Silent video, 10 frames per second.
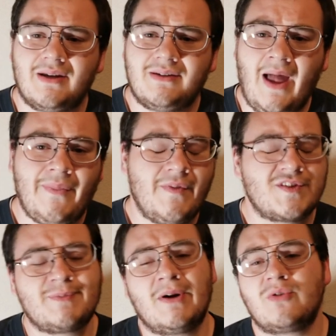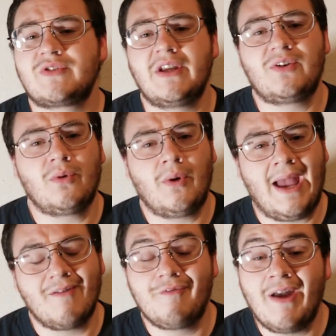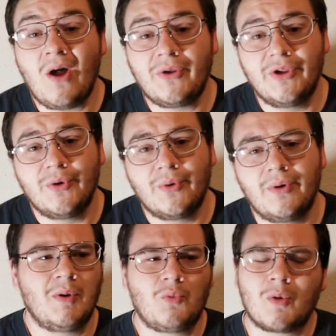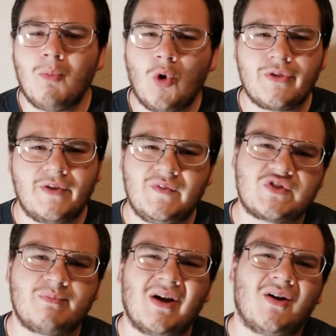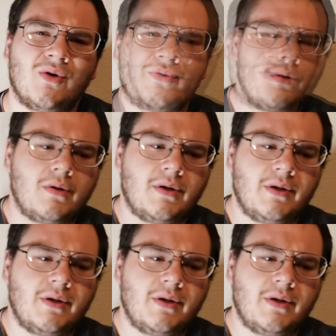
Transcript: Not that the sparrows that don't have value, but we're more than the sparrows.